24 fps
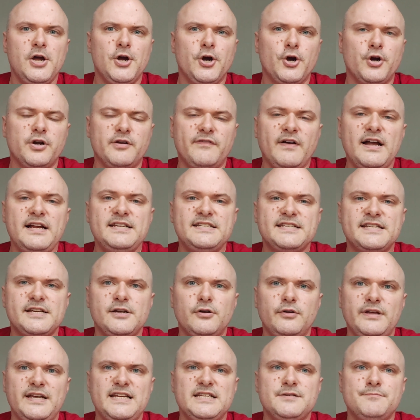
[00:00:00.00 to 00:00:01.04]
Her divine
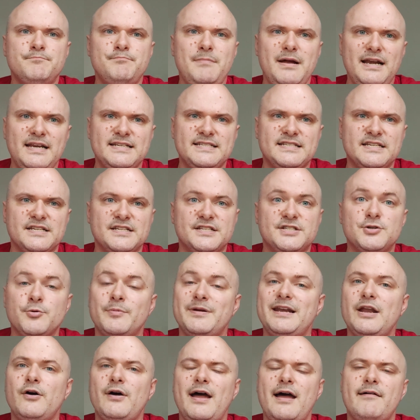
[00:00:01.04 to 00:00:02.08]
skill is Medicine, so
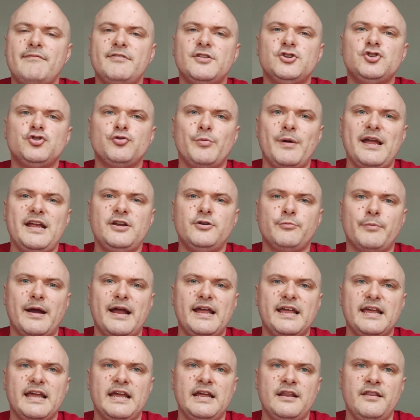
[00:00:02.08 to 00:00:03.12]
we now have the trained
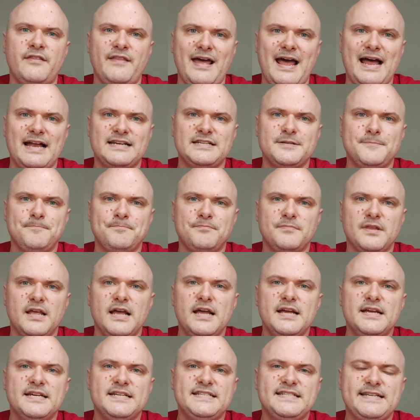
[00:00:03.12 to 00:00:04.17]
rank in that.
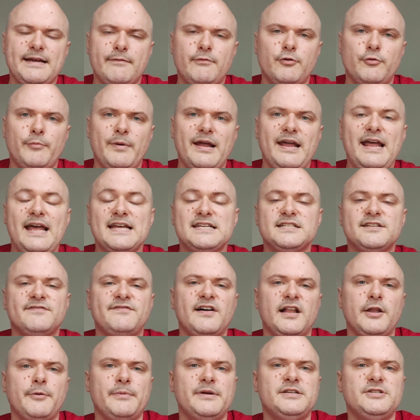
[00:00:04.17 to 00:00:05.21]
Sarenrae has the
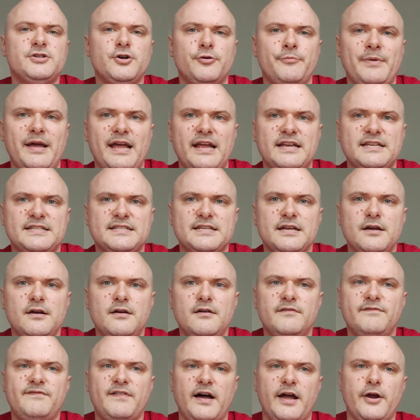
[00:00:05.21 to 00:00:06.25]
following domains:
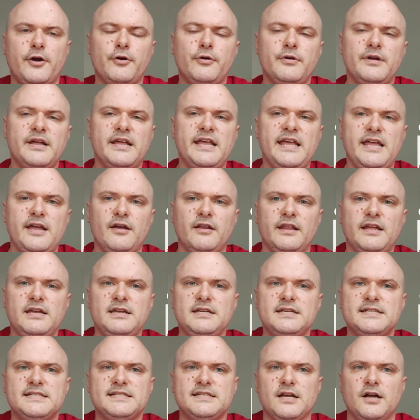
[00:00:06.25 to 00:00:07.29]
Fire,
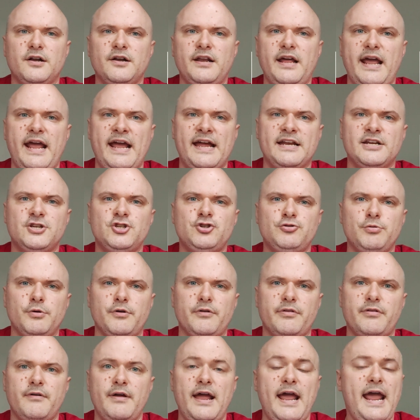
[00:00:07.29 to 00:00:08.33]
Healing, Sun, and Truth.